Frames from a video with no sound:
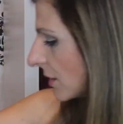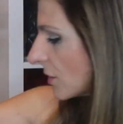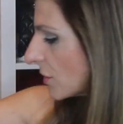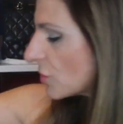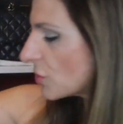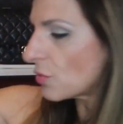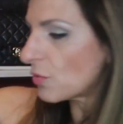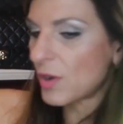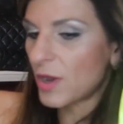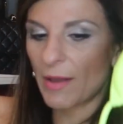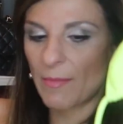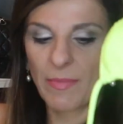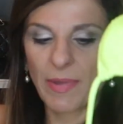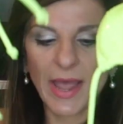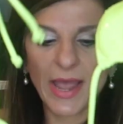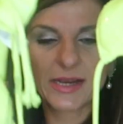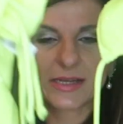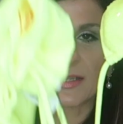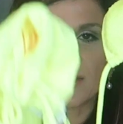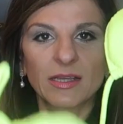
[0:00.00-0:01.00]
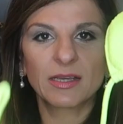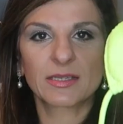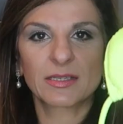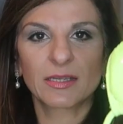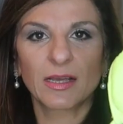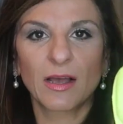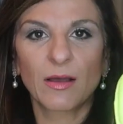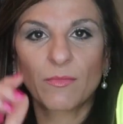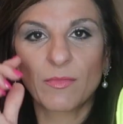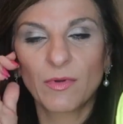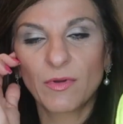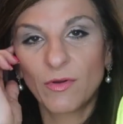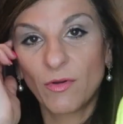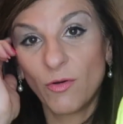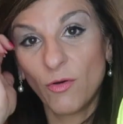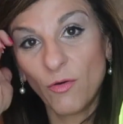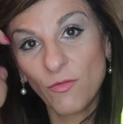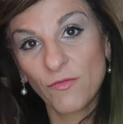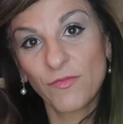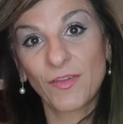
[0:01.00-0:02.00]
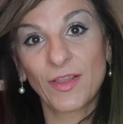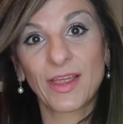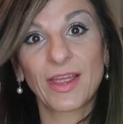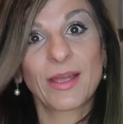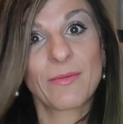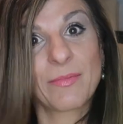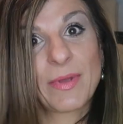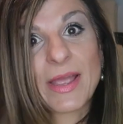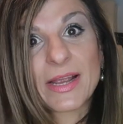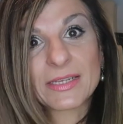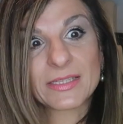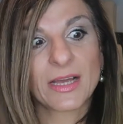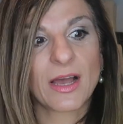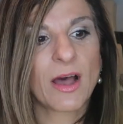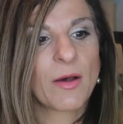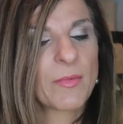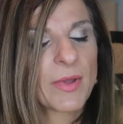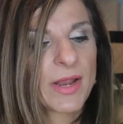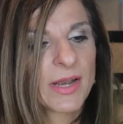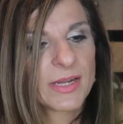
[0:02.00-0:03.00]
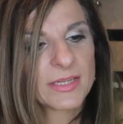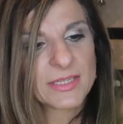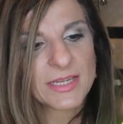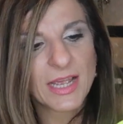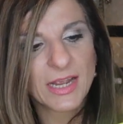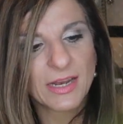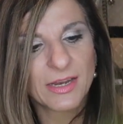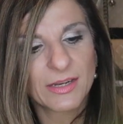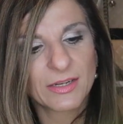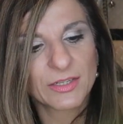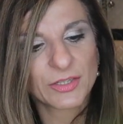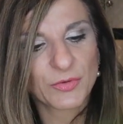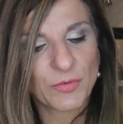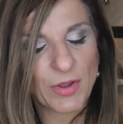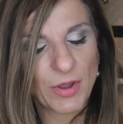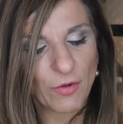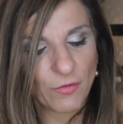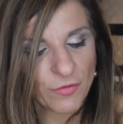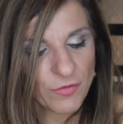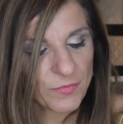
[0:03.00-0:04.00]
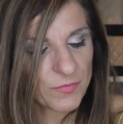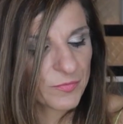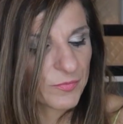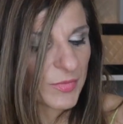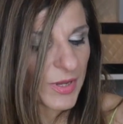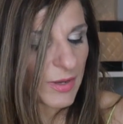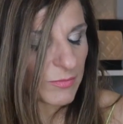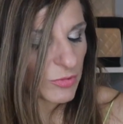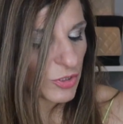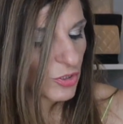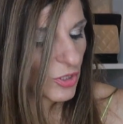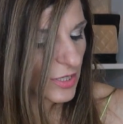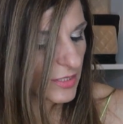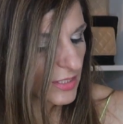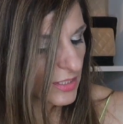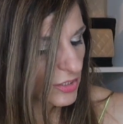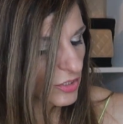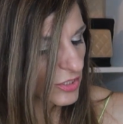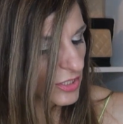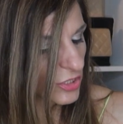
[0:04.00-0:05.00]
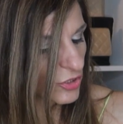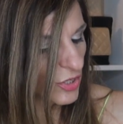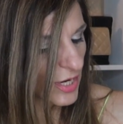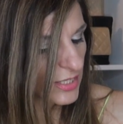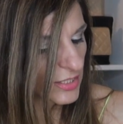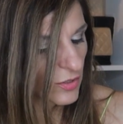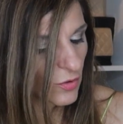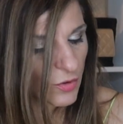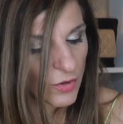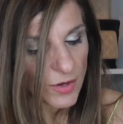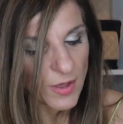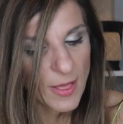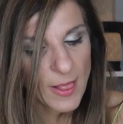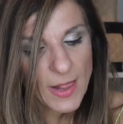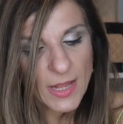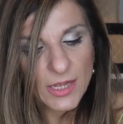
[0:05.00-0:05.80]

So I picked this up. Hopefully I picked it up in a 10 and a 12, but I'm sure I did because I tried it on.